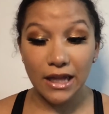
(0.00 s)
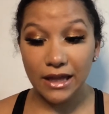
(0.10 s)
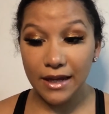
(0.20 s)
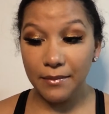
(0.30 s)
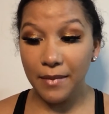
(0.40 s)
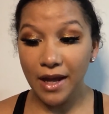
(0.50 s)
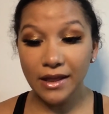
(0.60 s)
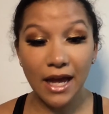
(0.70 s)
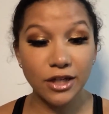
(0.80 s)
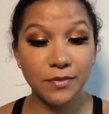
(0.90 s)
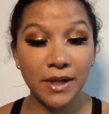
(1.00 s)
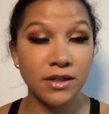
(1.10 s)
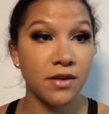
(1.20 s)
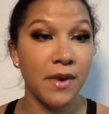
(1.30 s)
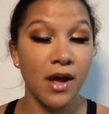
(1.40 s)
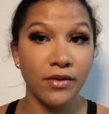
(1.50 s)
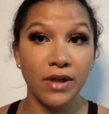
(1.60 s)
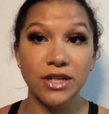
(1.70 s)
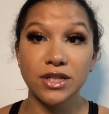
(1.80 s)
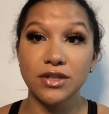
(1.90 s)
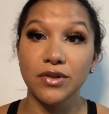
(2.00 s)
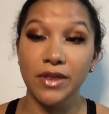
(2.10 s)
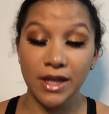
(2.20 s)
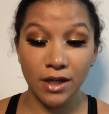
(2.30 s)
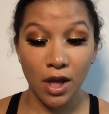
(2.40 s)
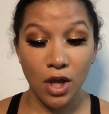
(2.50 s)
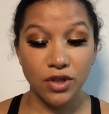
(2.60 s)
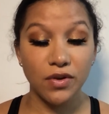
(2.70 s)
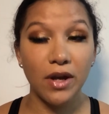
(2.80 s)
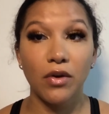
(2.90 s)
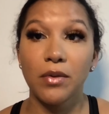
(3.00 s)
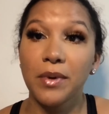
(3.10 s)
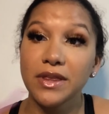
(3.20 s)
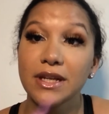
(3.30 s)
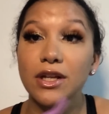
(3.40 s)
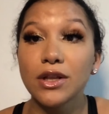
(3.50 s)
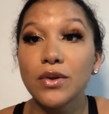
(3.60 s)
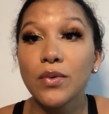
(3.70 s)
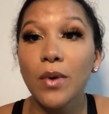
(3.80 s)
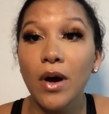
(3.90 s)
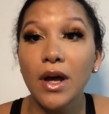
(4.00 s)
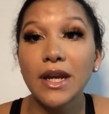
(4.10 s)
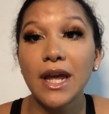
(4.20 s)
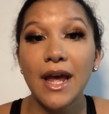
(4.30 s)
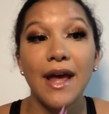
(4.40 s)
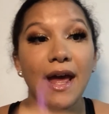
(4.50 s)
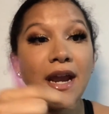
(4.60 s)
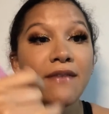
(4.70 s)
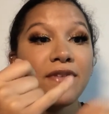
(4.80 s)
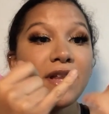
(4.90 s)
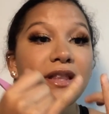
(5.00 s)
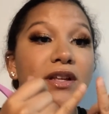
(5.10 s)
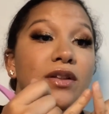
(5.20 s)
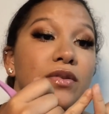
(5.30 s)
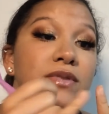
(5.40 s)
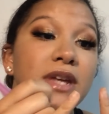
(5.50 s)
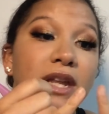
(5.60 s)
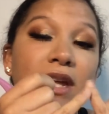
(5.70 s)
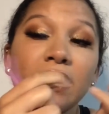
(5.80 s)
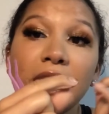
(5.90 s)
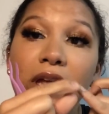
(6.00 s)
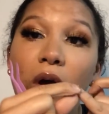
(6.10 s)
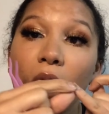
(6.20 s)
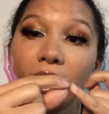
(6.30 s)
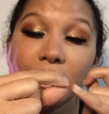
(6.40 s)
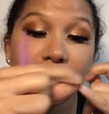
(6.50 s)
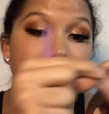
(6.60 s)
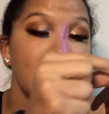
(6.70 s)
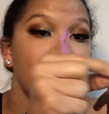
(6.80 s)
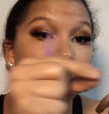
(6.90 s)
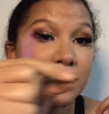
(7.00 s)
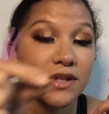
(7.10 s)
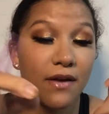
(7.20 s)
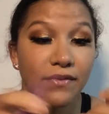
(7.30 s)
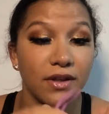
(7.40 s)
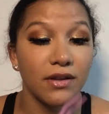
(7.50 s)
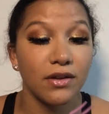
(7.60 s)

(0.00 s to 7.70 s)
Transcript: Like my lash bands on my other lashes are thin, so I go to put the glue on, and I feel like the glue's getting like on the tips of